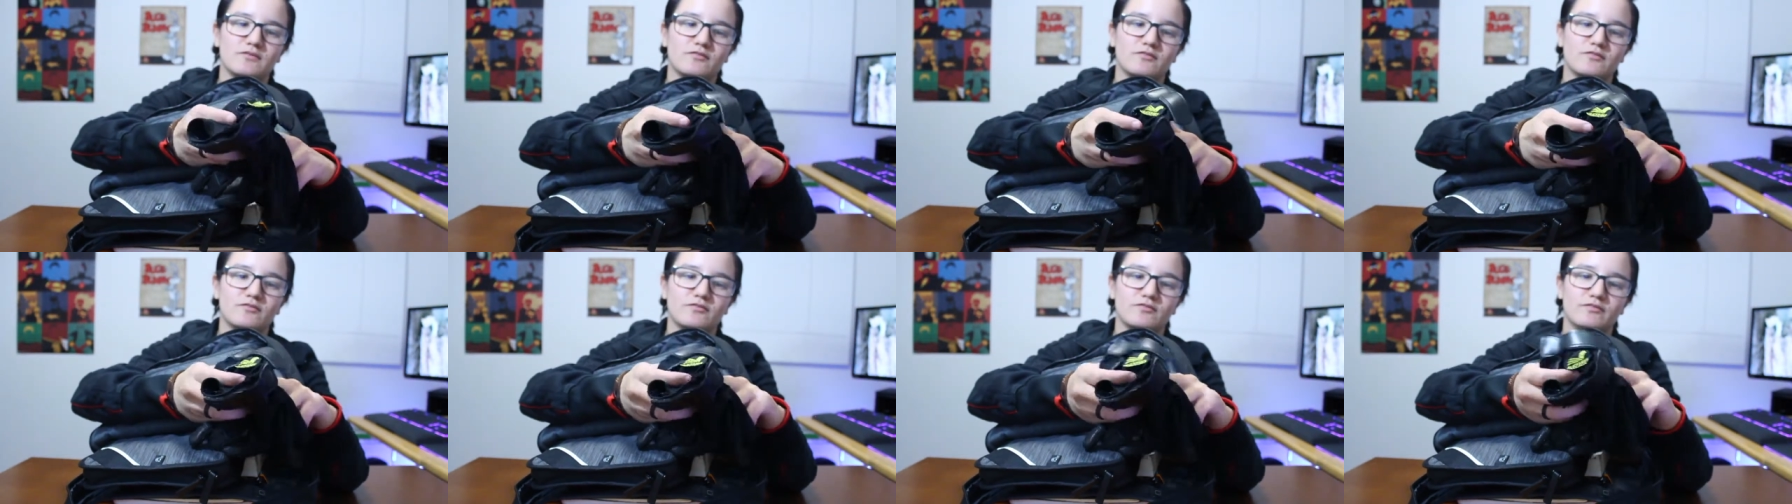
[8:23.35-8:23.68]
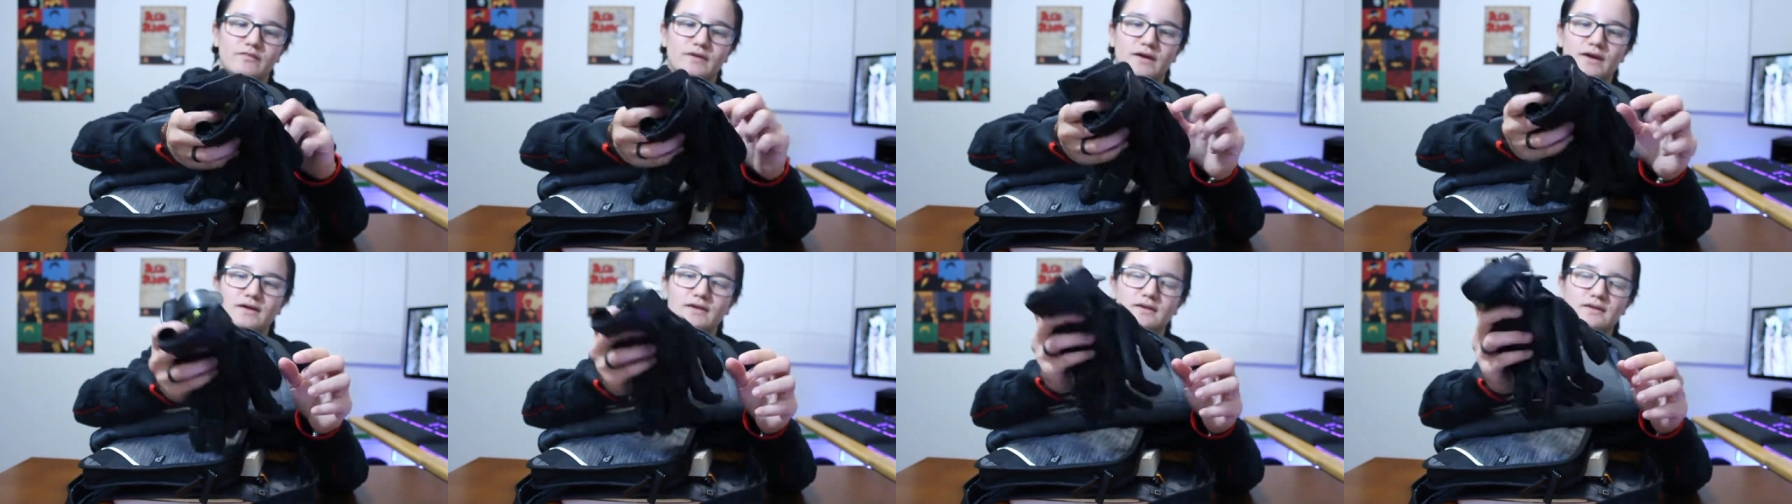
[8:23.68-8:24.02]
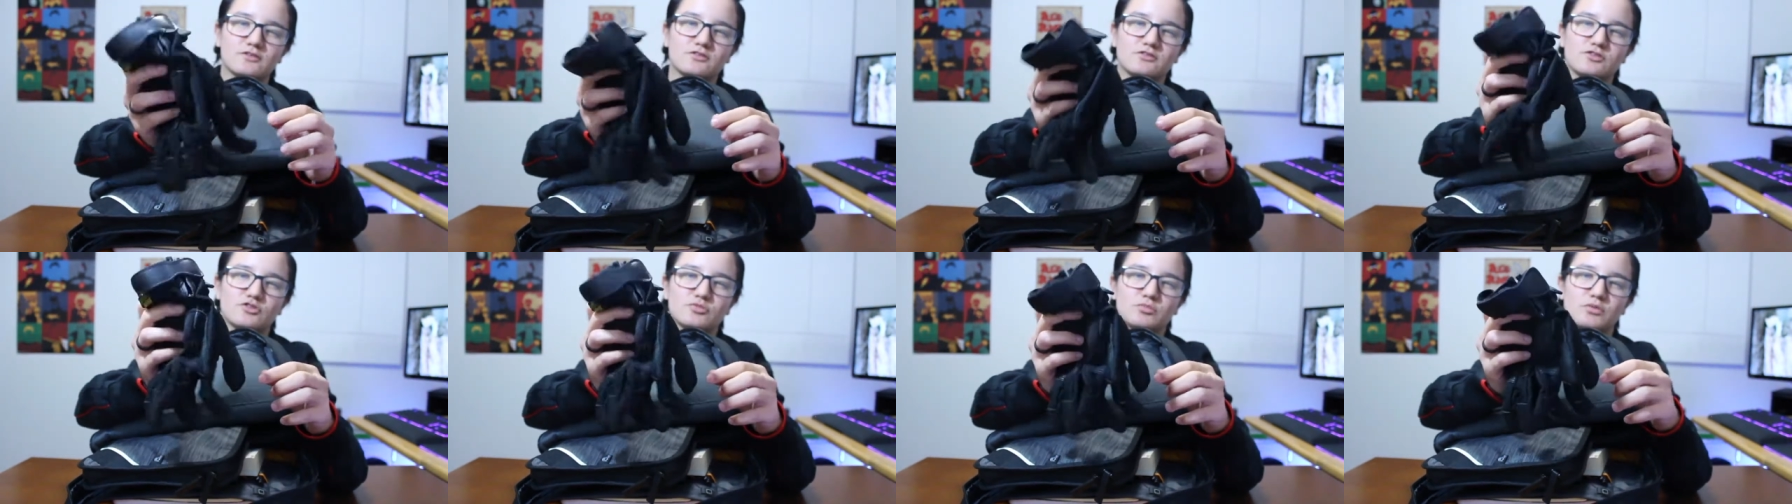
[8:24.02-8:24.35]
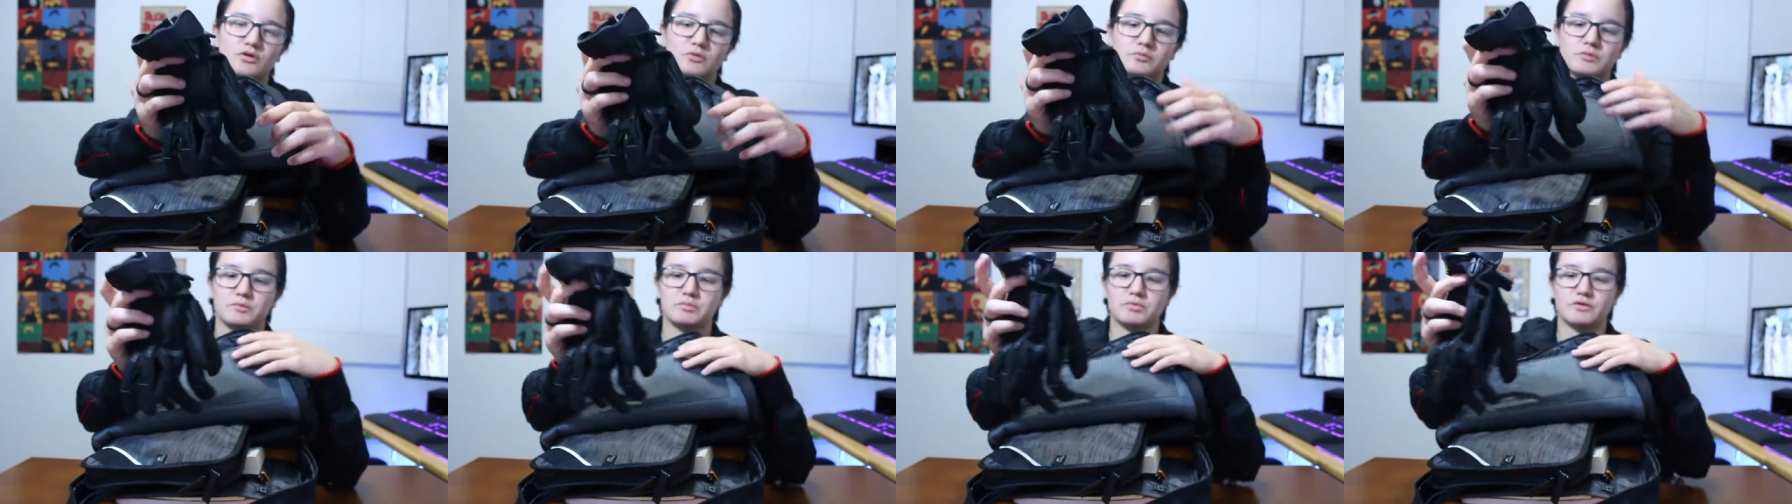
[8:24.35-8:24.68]
If they had an extra
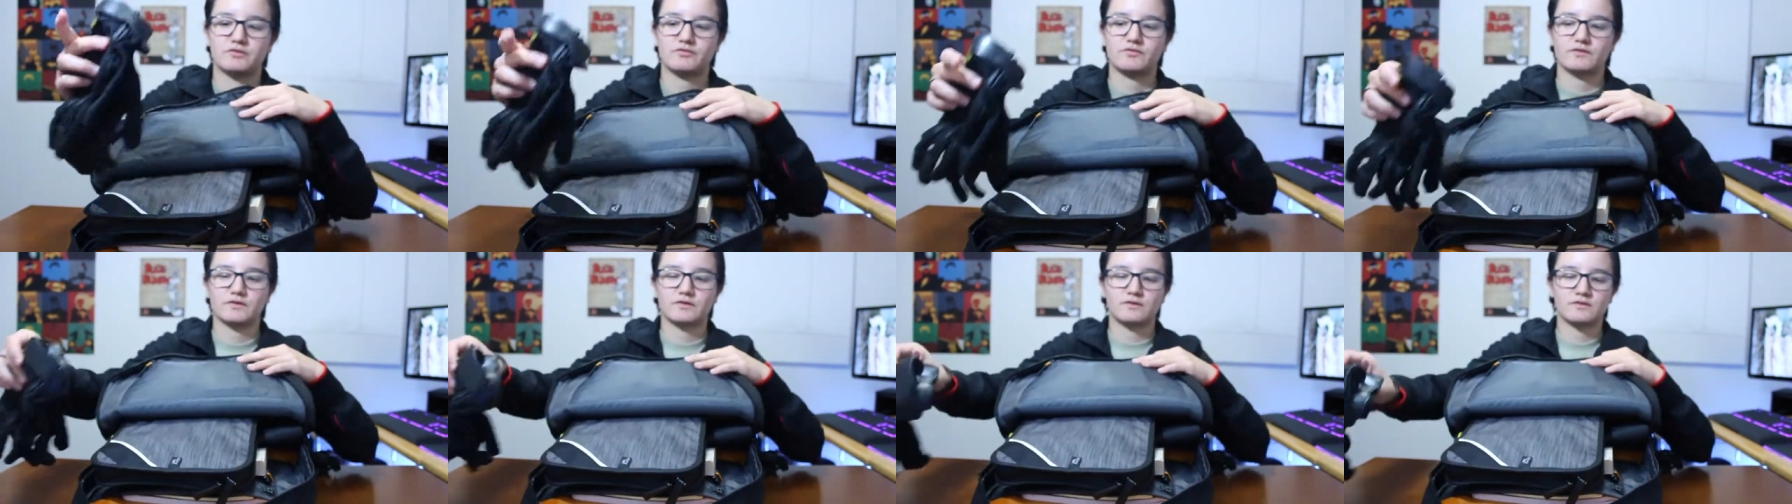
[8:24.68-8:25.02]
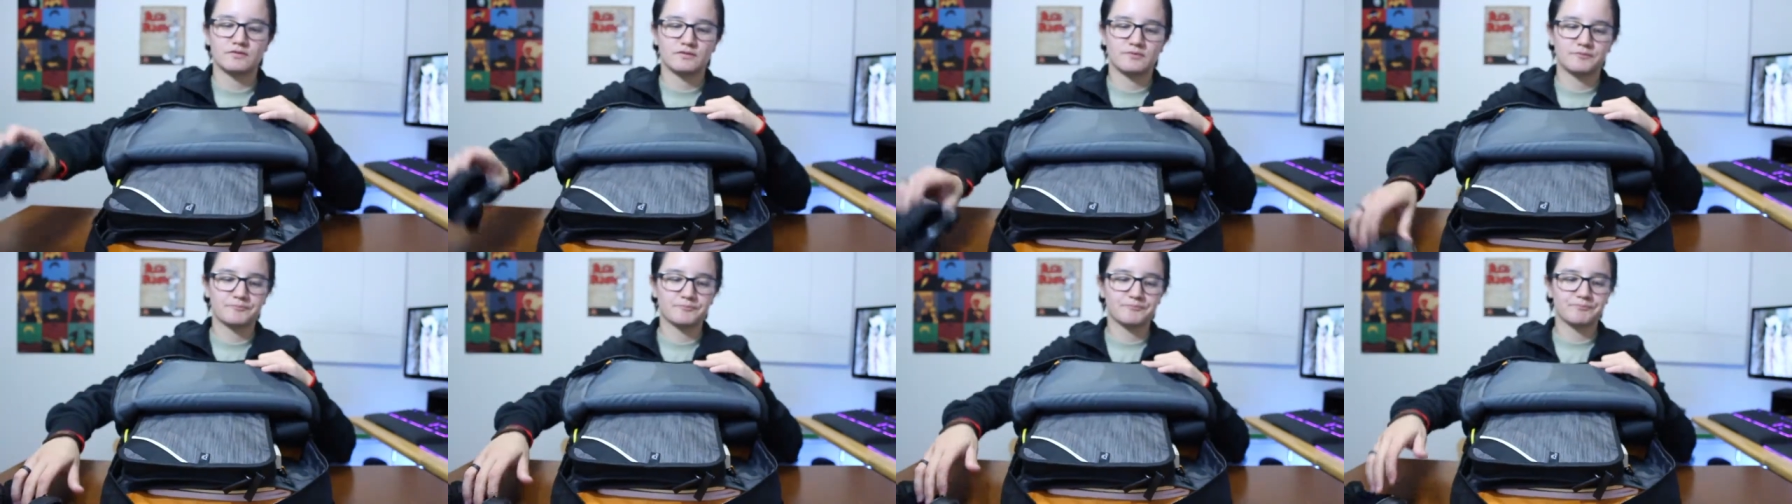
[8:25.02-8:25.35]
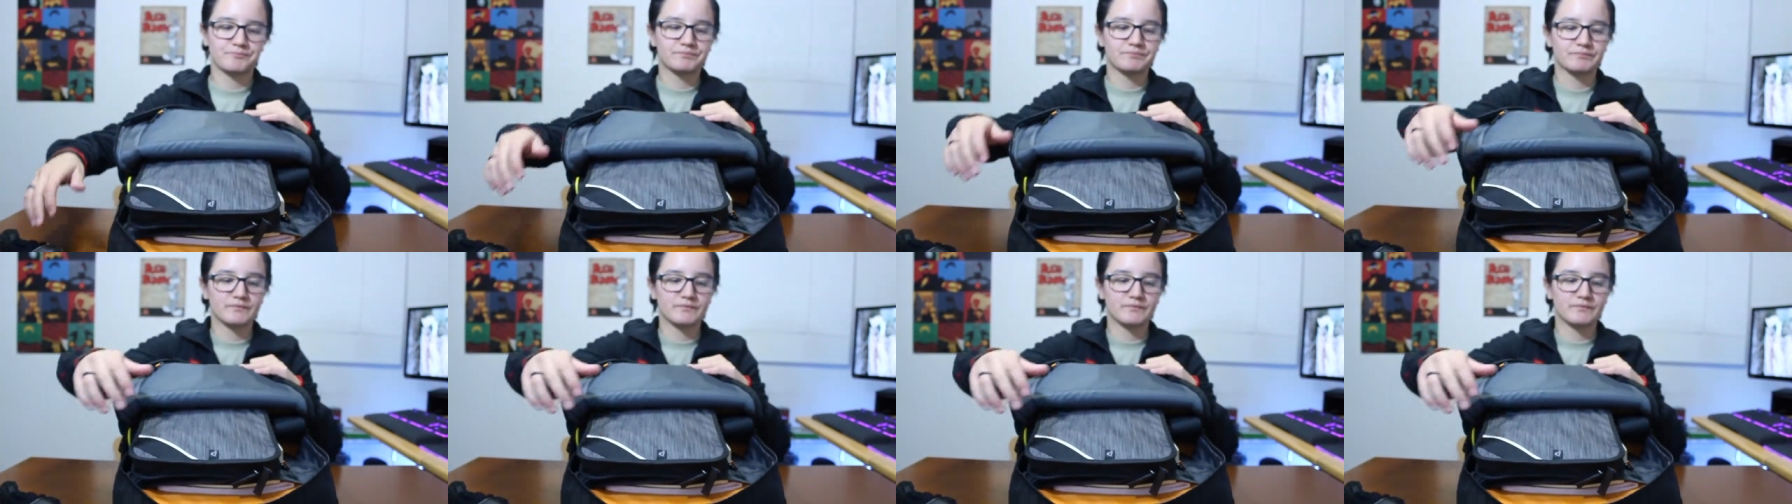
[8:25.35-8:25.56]
small, be perfect.